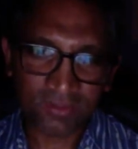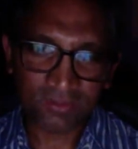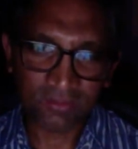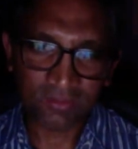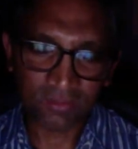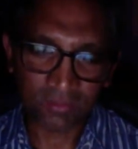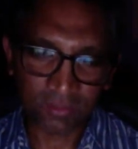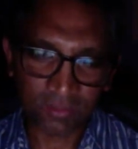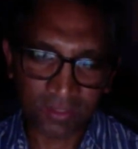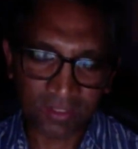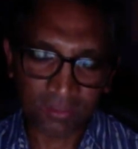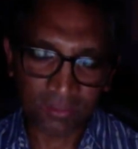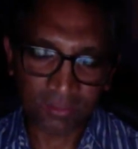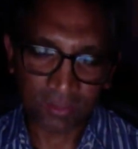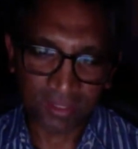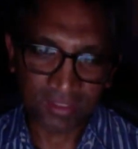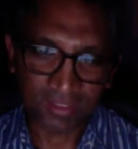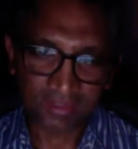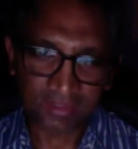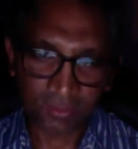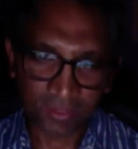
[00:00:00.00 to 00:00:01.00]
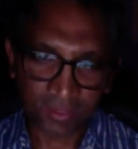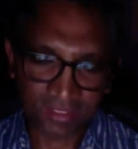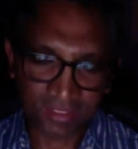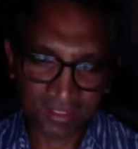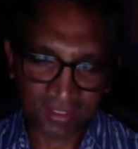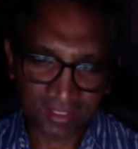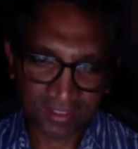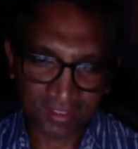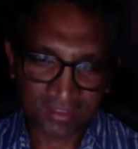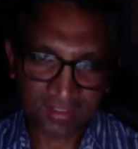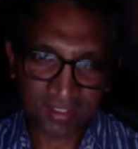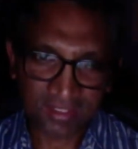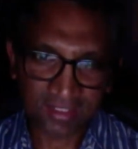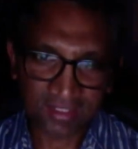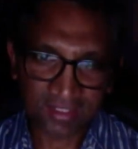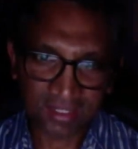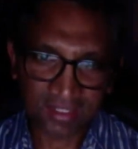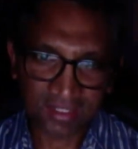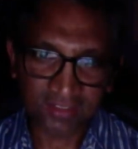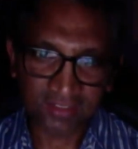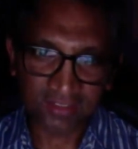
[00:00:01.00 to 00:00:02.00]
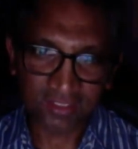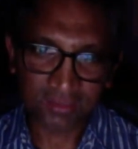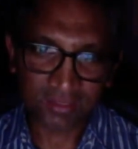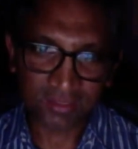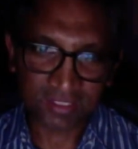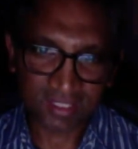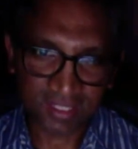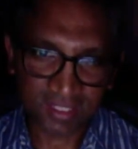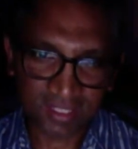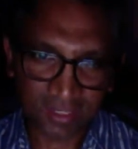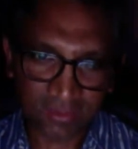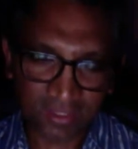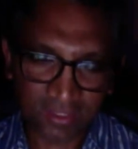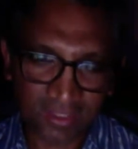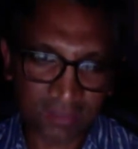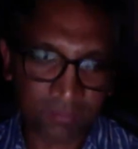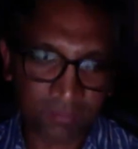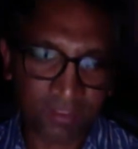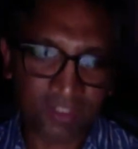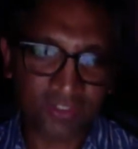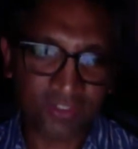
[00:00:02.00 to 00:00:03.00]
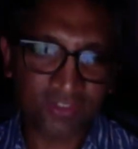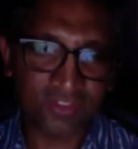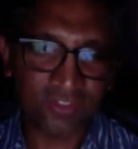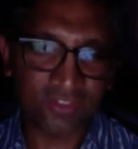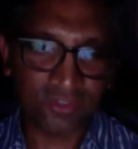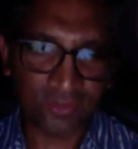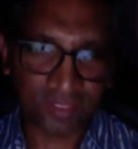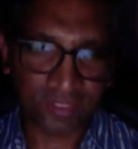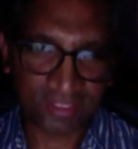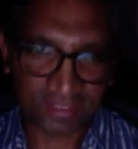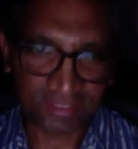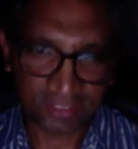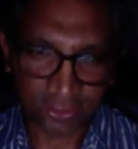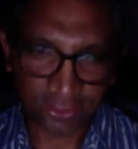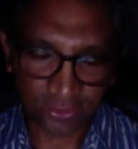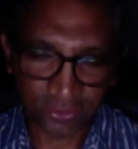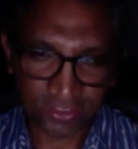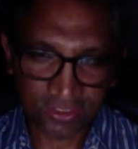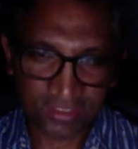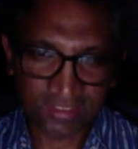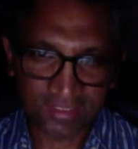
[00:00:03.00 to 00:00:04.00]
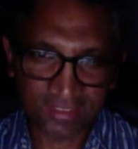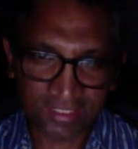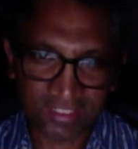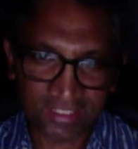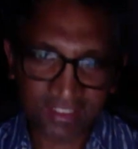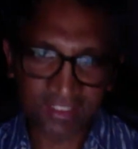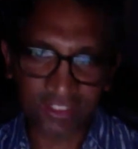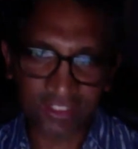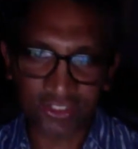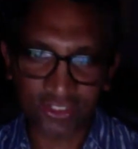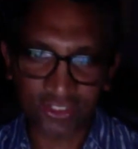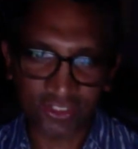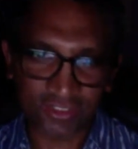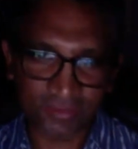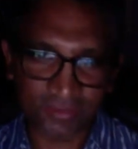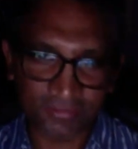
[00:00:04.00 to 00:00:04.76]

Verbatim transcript: when, when, when the renin and aldo is low and the patient not using, using licorice,